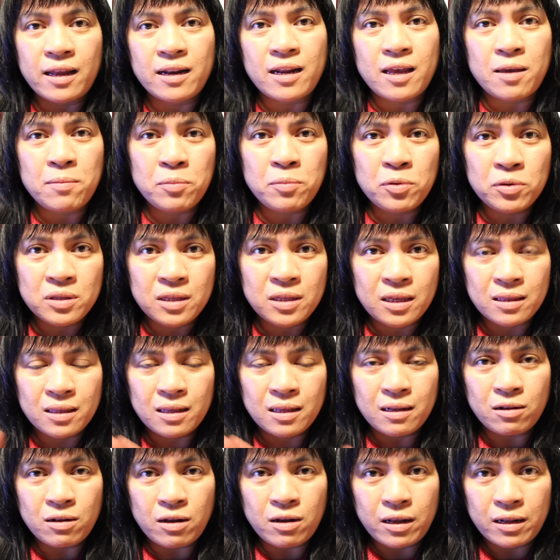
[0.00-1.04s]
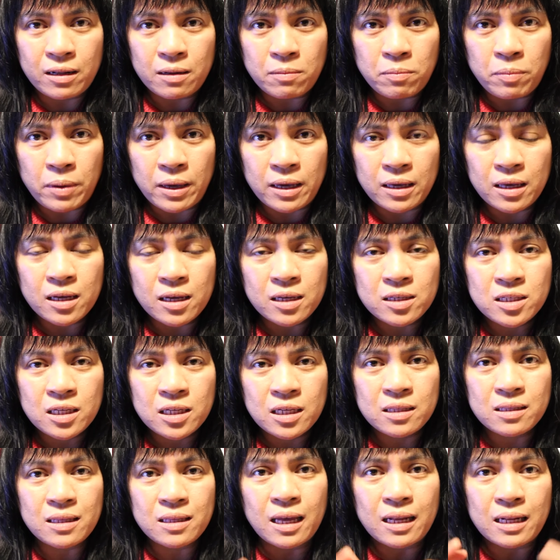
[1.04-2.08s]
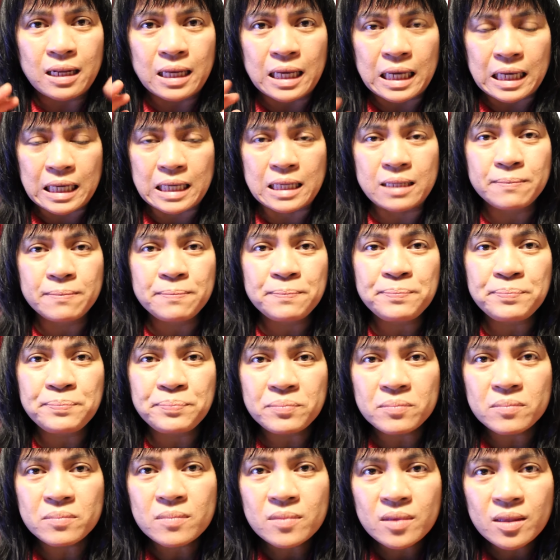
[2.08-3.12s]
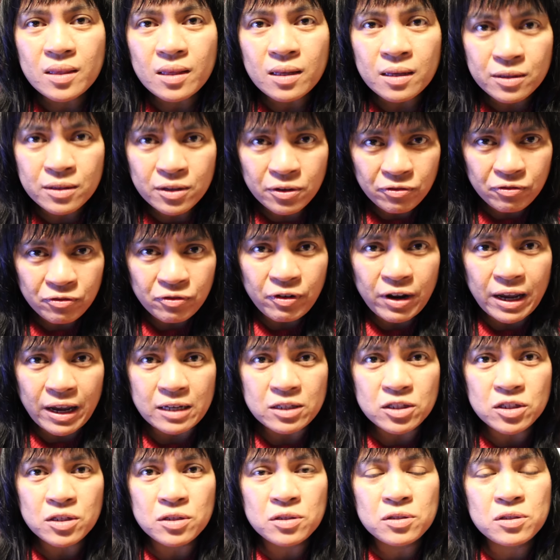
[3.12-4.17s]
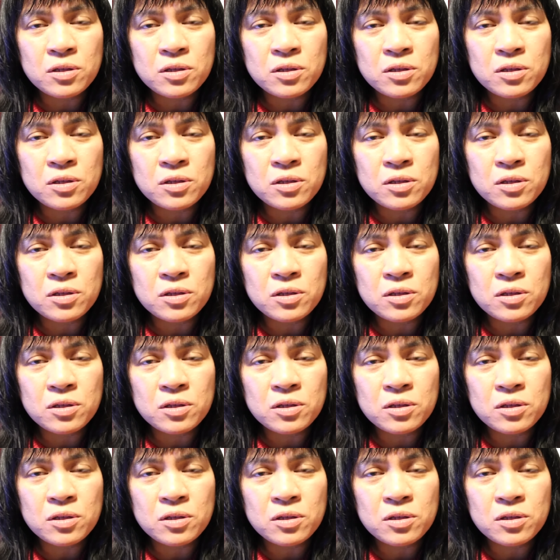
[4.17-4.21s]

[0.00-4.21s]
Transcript: and I put it in the baking sheet and in the fridge.